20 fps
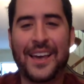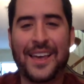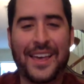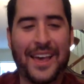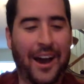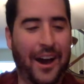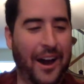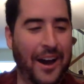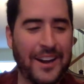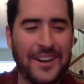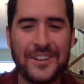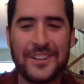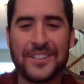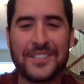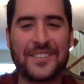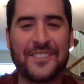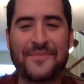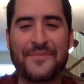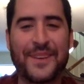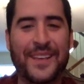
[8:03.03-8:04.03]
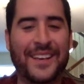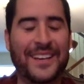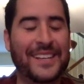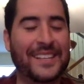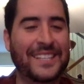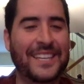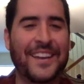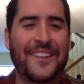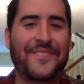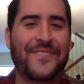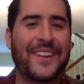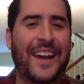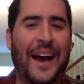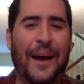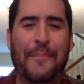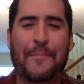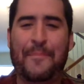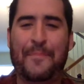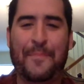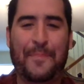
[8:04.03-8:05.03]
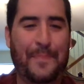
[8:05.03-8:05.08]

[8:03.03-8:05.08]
hundreds of millions, if not